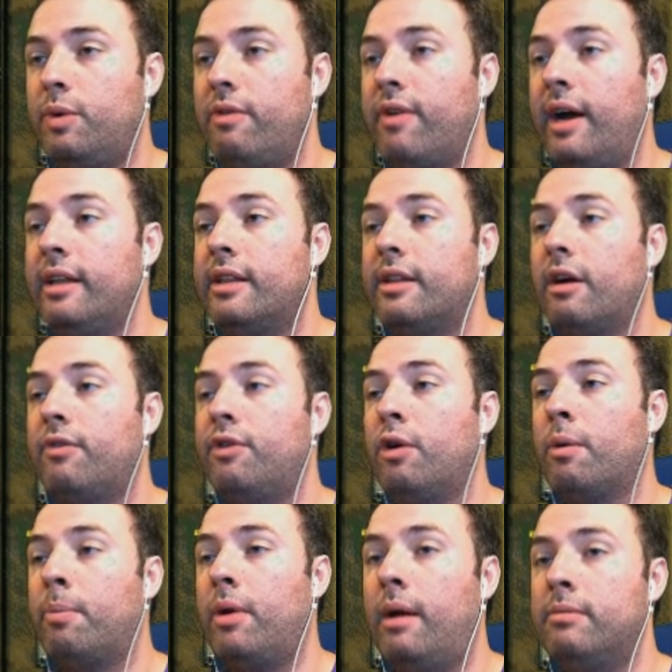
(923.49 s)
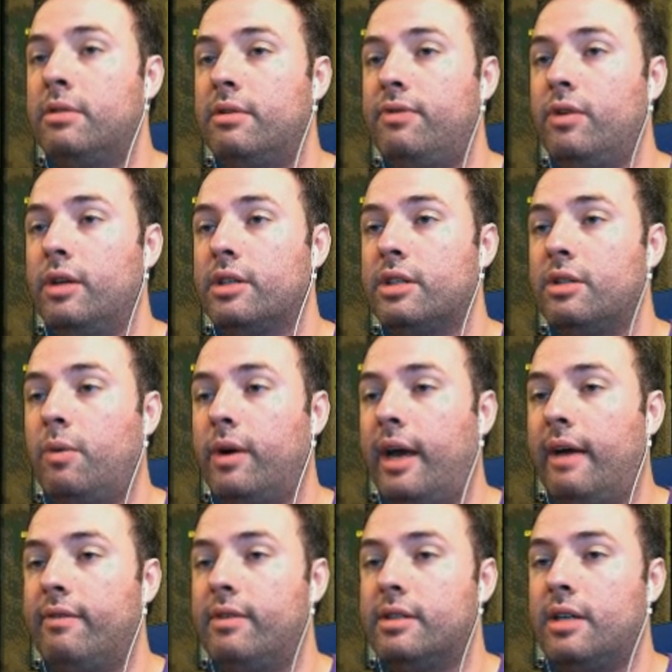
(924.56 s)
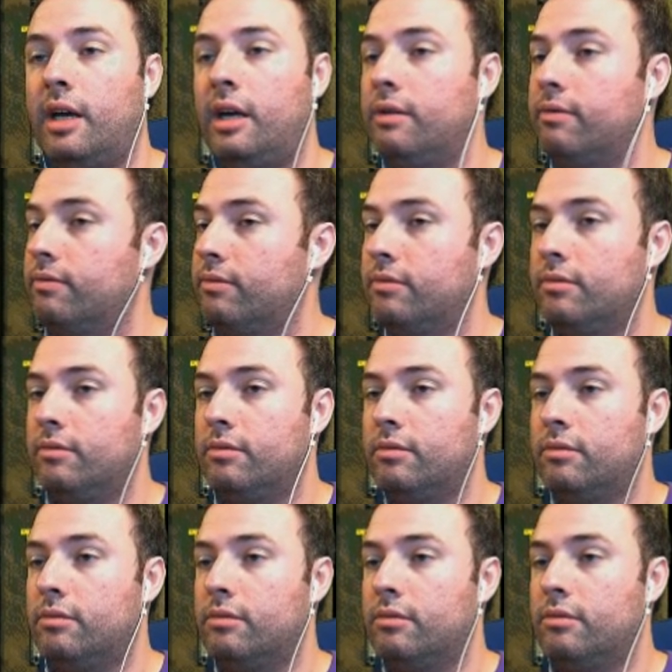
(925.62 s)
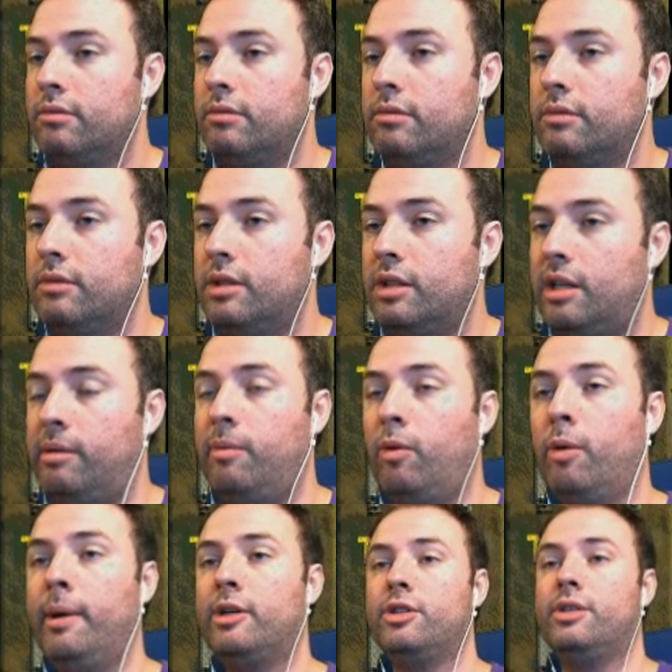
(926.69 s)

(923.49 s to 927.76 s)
We find that there are fewer problems if you listen to what I have to say. Tell me more about